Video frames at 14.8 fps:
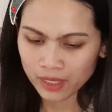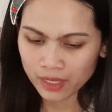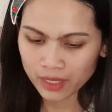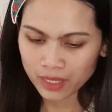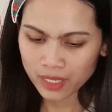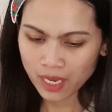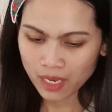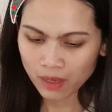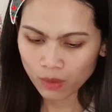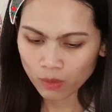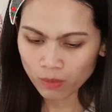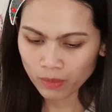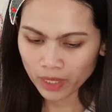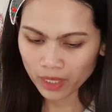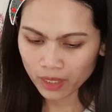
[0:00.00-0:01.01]
Yeah, oh
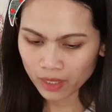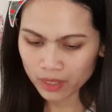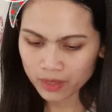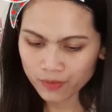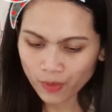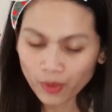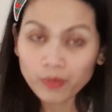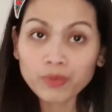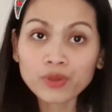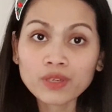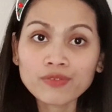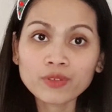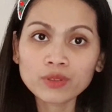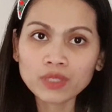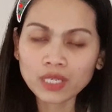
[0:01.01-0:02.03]
my god, it's very
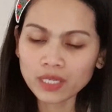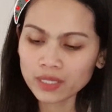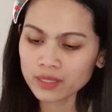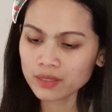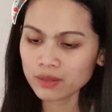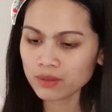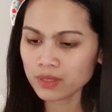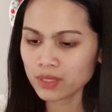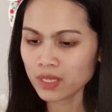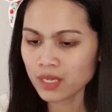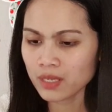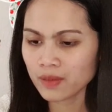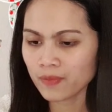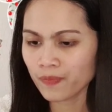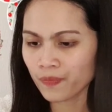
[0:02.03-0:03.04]
beautiful guys. You
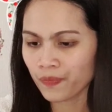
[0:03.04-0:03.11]
see,